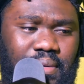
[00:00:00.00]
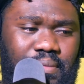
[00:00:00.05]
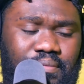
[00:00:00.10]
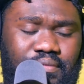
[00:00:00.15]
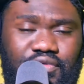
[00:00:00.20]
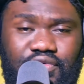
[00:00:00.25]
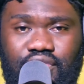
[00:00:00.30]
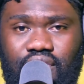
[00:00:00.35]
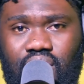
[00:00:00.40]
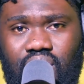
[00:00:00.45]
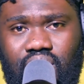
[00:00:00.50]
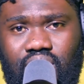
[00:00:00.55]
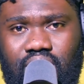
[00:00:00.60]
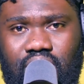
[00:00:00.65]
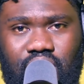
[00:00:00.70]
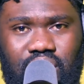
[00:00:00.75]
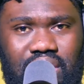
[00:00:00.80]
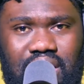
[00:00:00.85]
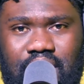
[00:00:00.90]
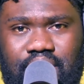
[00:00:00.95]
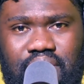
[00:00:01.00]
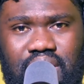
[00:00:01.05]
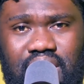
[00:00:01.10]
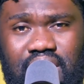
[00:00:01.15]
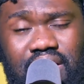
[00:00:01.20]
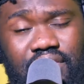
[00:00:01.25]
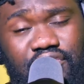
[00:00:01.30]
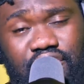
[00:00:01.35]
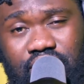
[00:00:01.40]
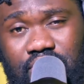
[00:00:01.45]
for whether
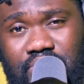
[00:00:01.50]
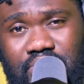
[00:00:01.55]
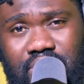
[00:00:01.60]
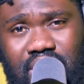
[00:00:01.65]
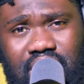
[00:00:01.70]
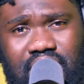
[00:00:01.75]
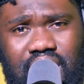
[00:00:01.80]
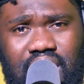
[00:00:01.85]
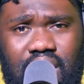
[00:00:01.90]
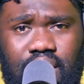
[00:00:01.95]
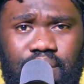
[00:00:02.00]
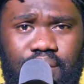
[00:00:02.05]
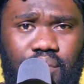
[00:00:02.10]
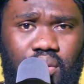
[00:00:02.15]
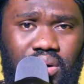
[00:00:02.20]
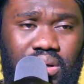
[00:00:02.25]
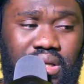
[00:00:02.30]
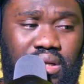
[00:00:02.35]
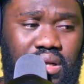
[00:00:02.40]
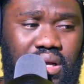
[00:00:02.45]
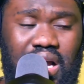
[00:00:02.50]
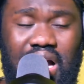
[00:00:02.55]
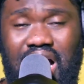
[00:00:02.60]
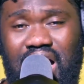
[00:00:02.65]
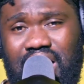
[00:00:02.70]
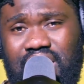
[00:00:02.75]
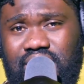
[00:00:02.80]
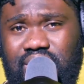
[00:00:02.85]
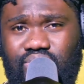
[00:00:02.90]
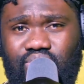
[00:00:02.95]
being filmmaking,
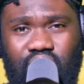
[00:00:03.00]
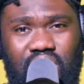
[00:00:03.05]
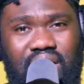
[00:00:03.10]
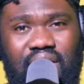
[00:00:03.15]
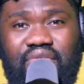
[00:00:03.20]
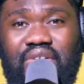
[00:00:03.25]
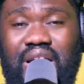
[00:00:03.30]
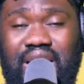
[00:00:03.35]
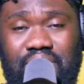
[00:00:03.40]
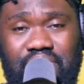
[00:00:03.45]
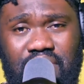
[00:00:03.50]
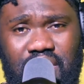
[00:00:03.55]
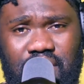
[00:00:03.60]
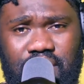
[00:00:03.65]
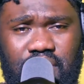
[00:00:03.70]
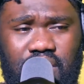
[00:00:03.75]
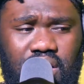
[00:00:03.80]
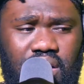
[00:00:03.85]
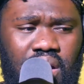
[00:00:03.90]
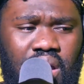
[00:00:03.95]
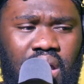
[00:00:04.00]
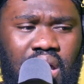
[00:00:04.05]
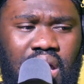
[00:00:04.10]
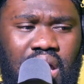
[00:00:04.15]
podcast, whatever it may be.